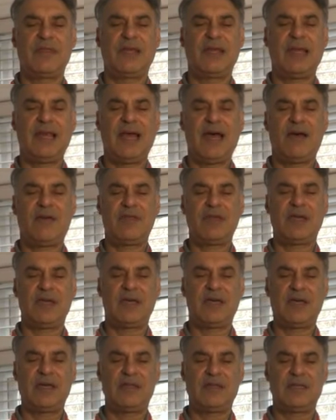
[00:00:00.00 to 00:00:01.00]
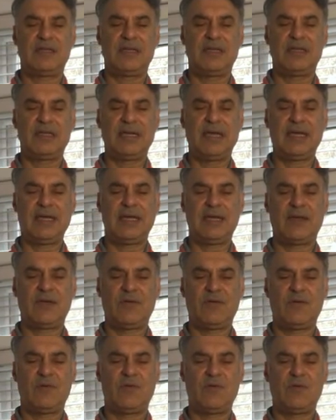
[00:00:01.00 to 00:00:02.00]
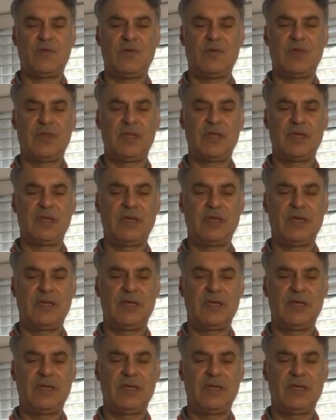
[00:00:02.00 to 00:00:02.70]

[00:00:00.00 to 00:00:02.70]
Allow the earth to take all the